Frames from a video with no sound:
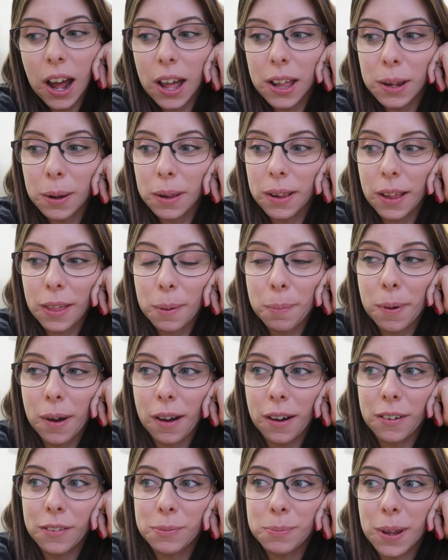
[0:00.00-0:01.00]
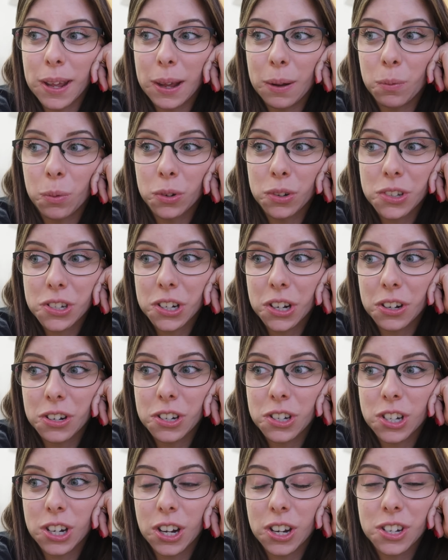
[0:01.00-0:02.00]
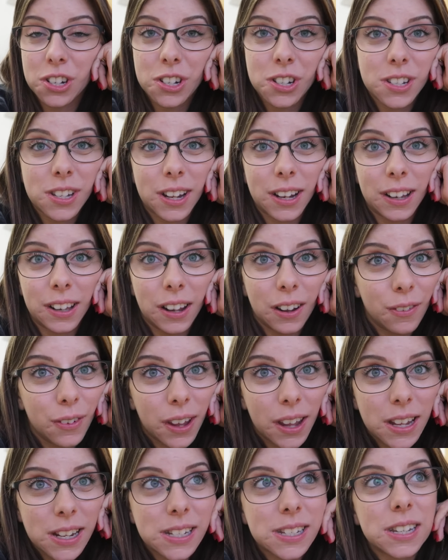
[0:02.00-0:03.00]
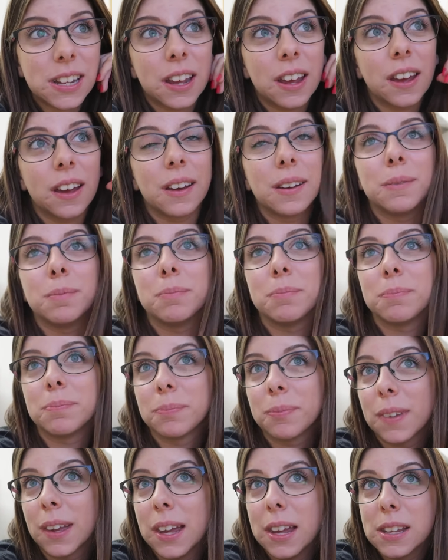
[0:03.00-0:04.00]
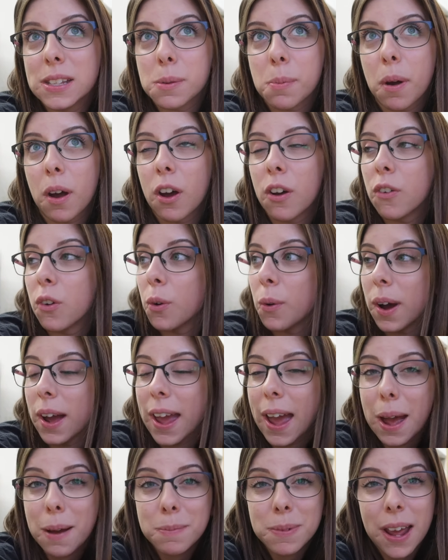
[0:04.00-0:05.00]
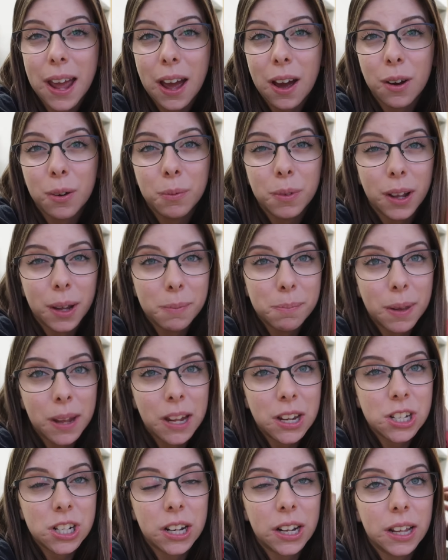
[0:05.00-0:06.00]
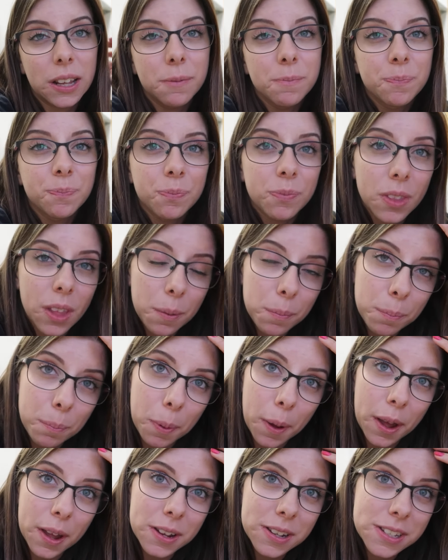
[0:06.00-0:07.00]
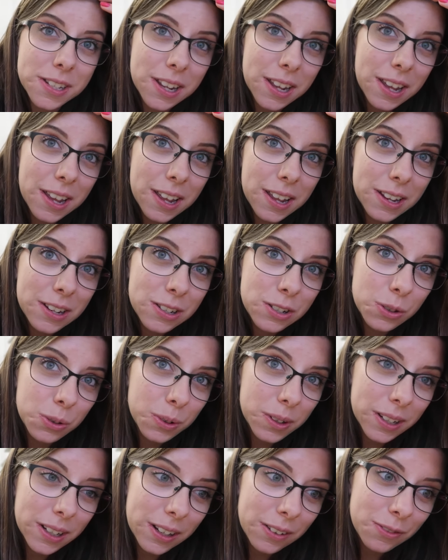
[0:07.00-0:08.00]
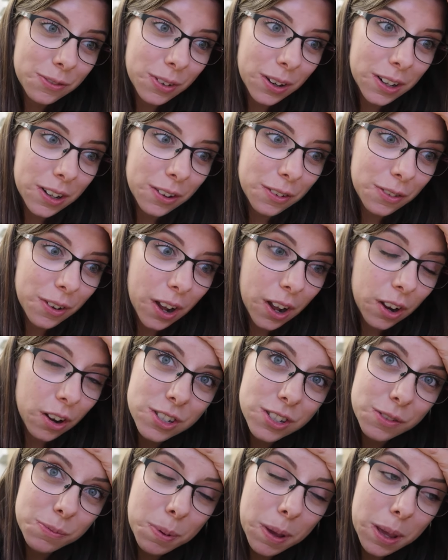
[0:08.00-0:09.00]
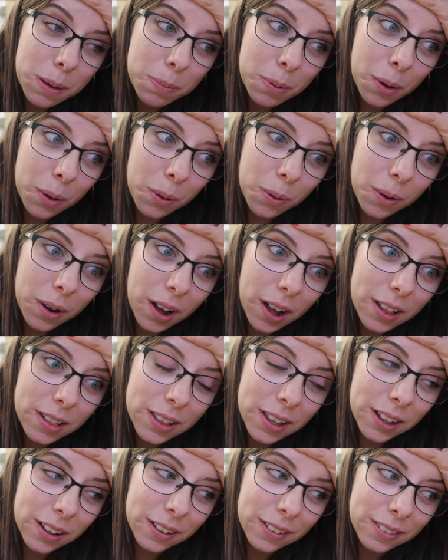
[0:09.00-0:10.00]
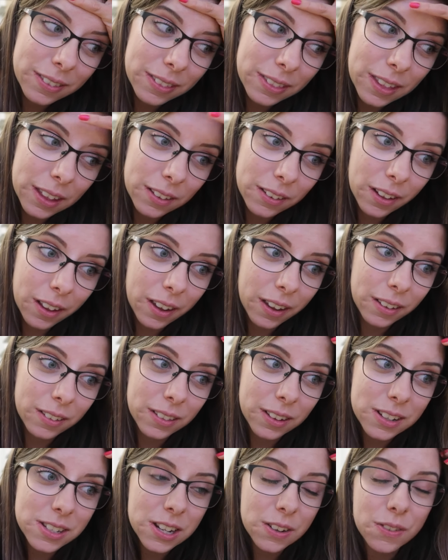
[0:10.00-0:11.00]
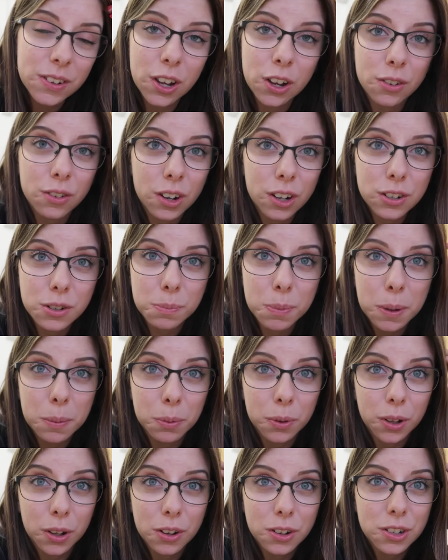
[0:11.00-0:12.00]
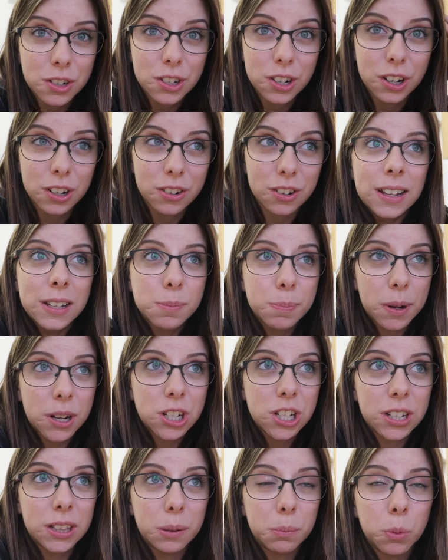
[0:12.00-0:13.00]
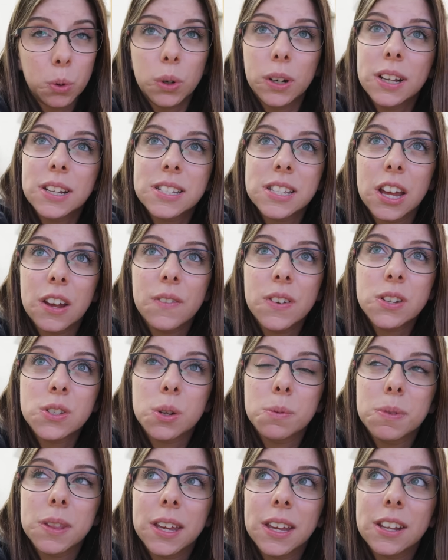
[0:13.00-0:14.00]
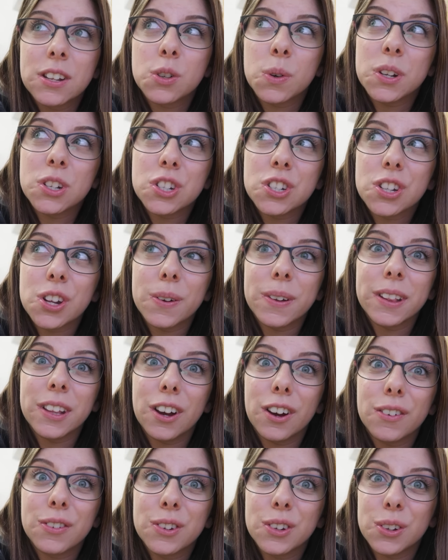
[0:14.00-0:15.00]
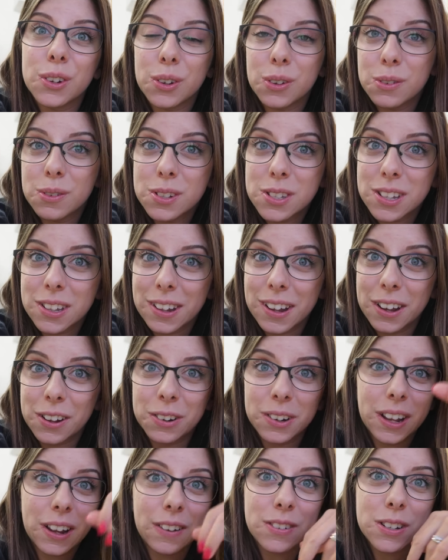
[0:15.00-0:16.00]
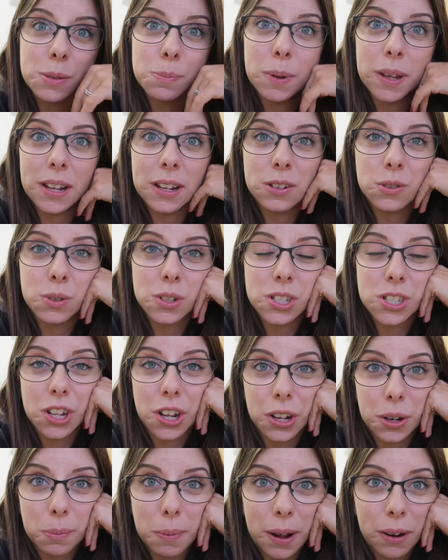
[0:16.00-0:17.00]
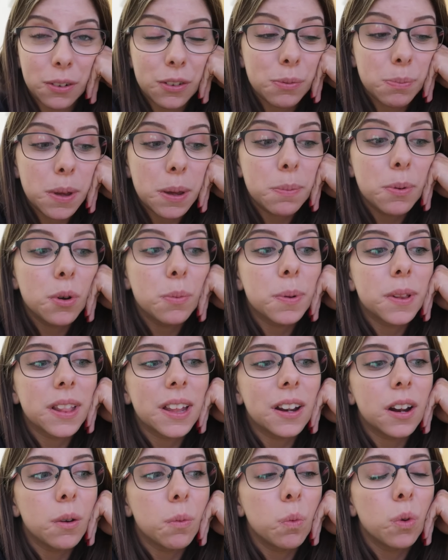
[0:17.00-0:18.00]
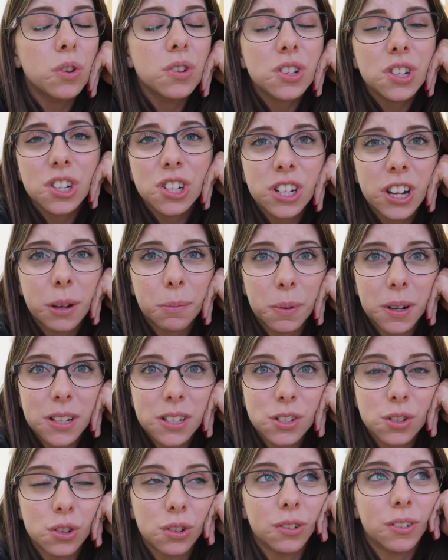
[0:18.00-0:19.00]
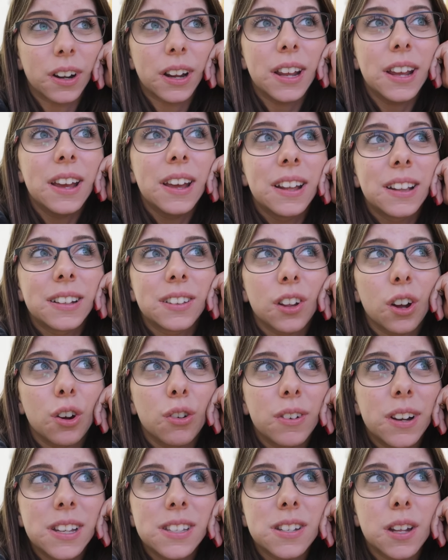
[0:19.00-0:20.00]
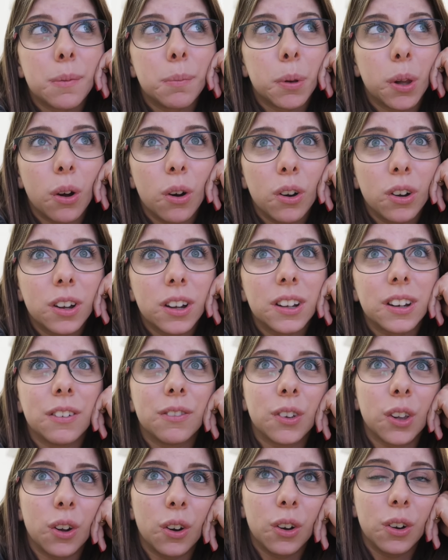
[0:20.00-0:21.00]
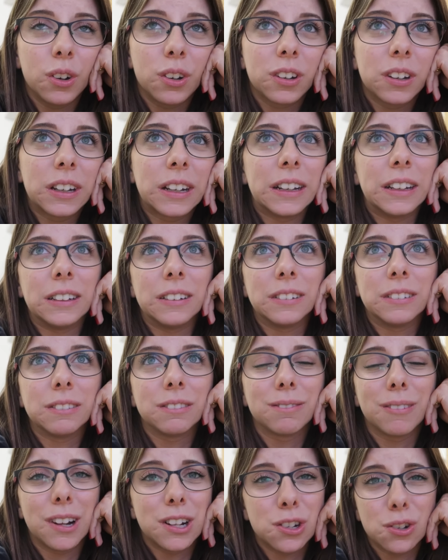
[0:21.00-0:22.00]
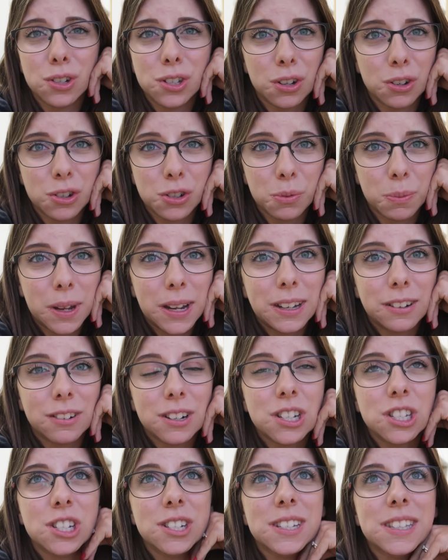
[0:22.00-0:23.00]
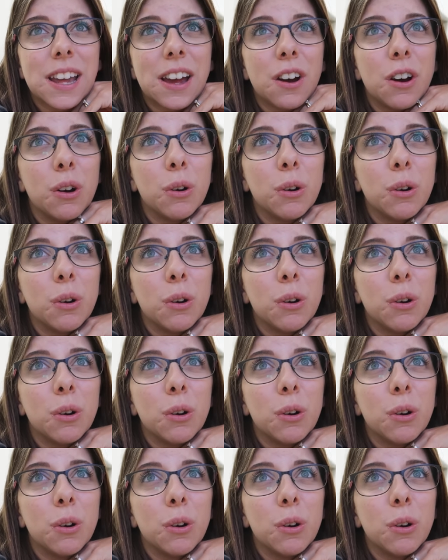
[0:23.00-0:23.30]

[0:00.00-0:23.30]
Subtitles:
And another part of me wants to go to church because I love it. It is a part of who I am now, like majorly. But talking in front of hundreds of people. I think they're like, there's definitely over 100 people that go to church, especially in the morning service. So I'm thinking, do I just go in the afternoon so that I only have to speak to a certain amount of people? But then I want to share my story. It's the whole reason I blog and I do social media. It's just that